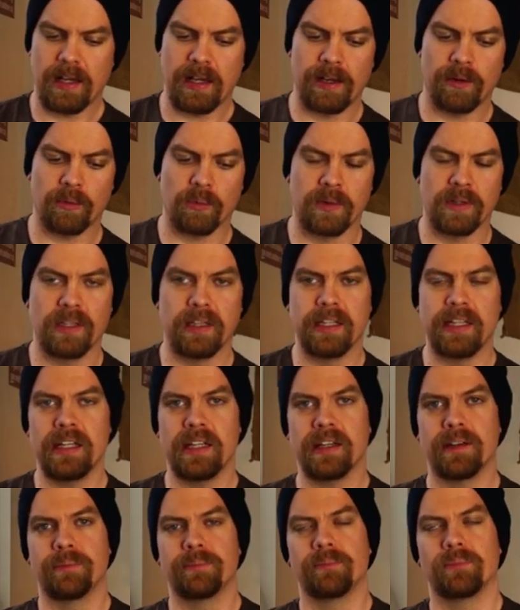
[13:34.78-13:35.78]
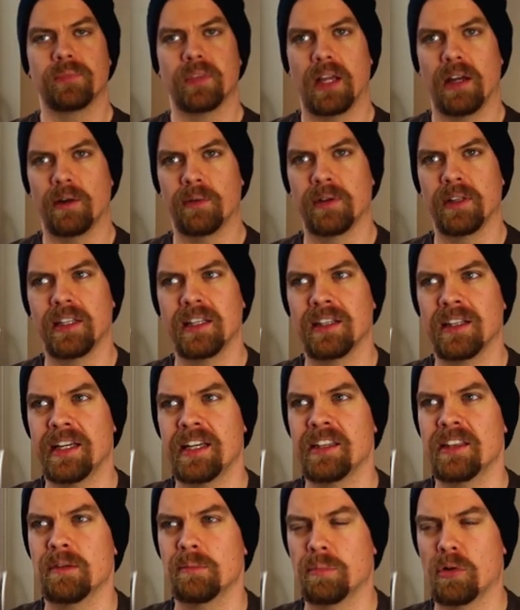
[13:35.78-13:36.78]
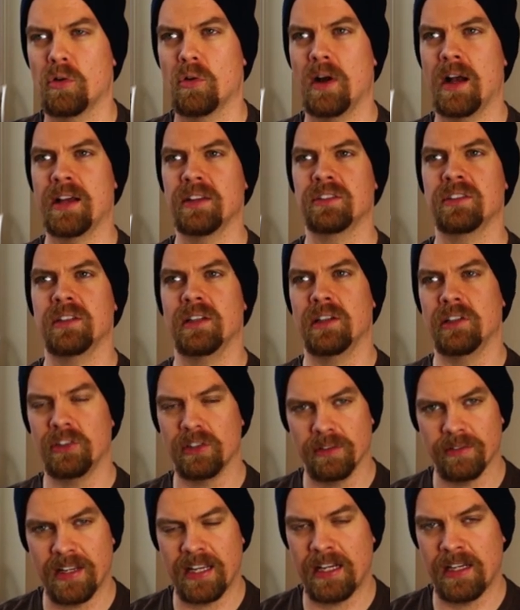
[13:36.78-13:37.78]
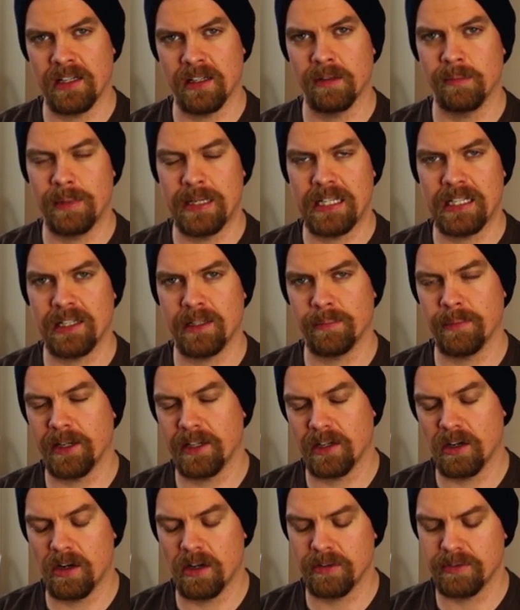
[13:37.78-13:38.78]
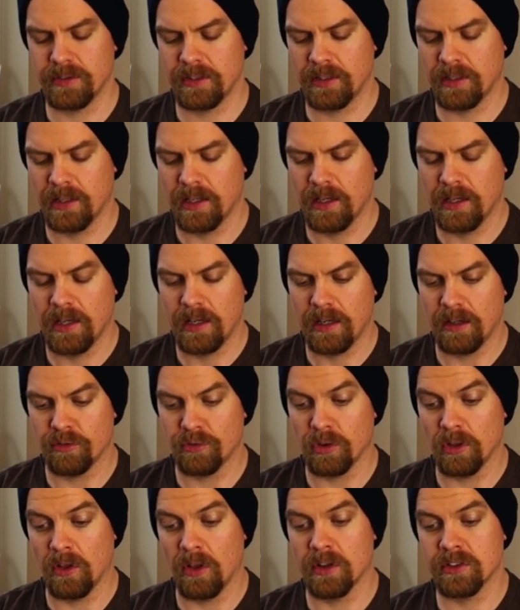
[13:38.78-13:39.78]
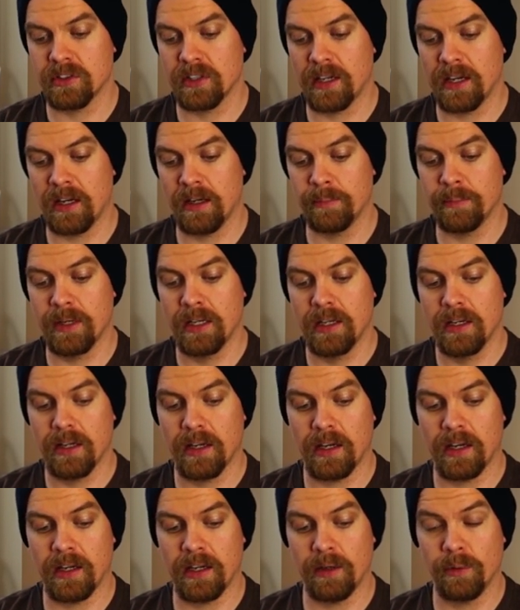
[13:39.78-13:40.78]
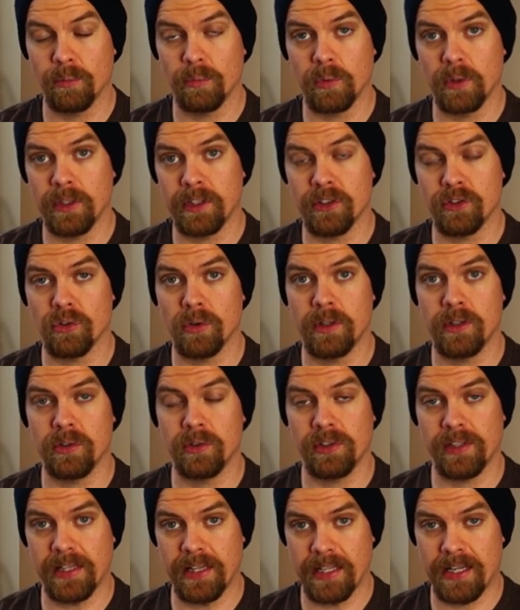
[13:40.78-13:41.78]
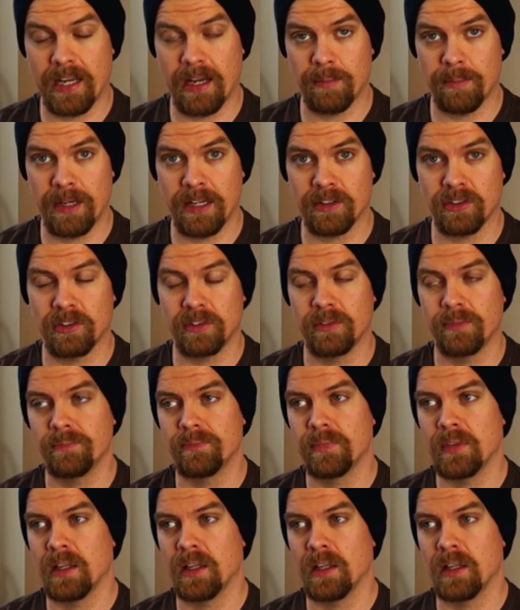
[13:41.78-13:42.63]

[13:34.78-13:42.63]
I really like the process of hand making my coffee. And for a long time, I really enjoyed using the Chemex.